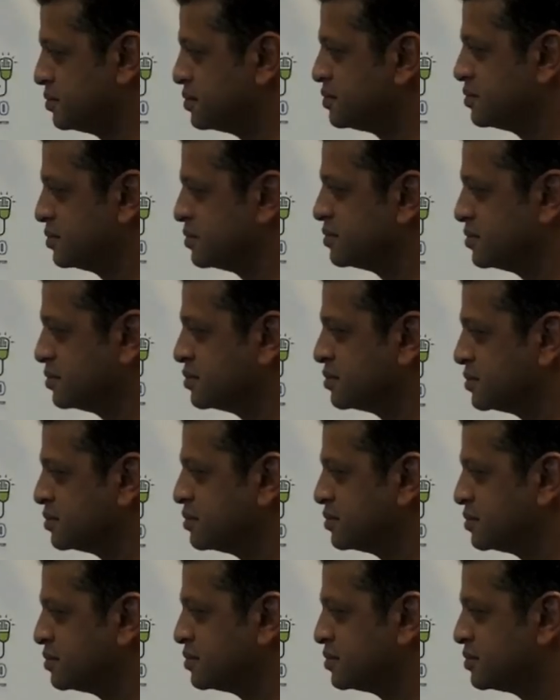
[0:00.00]

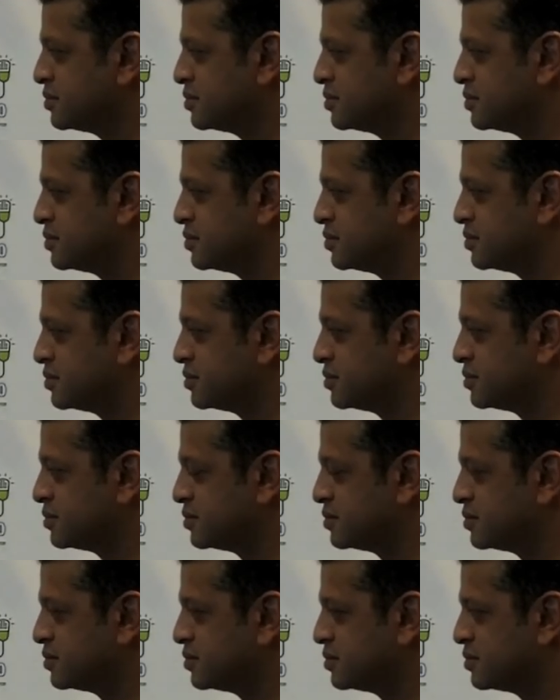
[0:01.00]

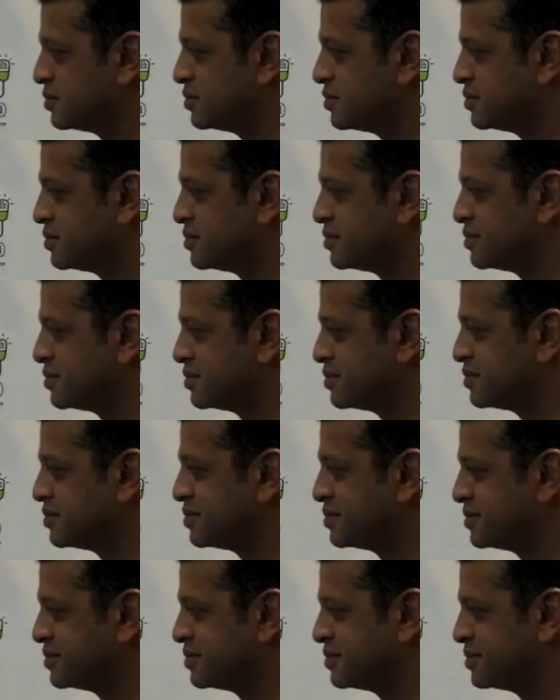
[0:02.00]

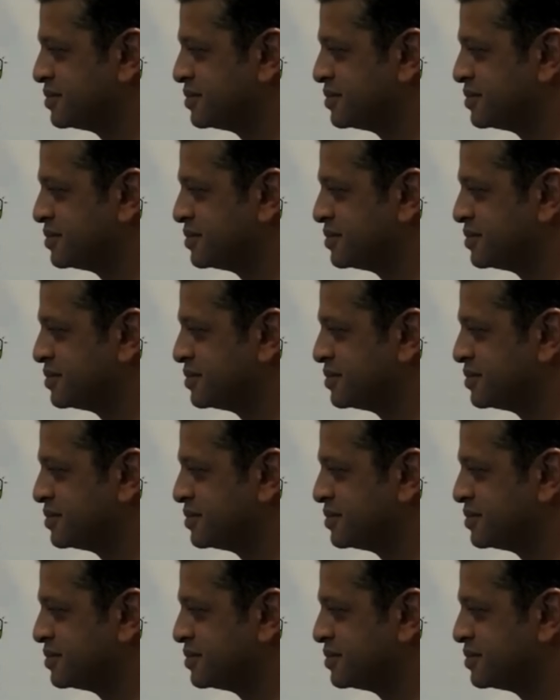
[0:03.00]
[no speech]